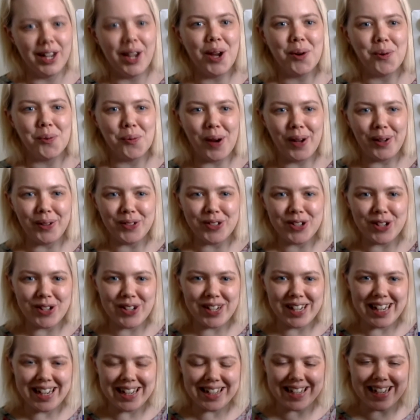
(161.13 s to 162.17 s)
Well done,
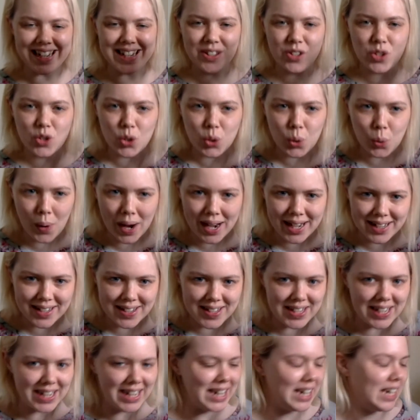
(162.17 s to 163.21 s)
it is
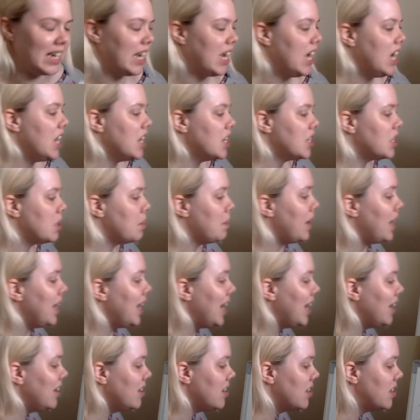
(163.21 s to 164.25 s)
20. So my
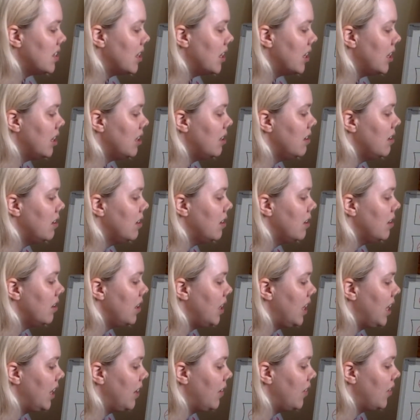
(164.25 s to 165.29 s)
answer
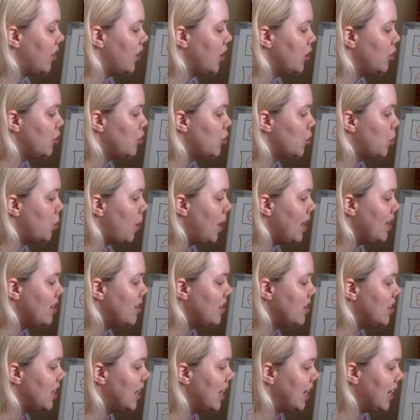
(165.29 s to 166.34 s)
is
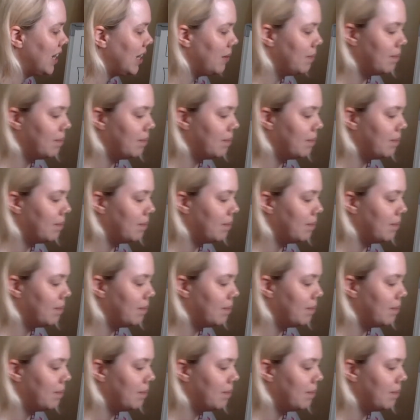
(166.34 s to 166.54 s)
20.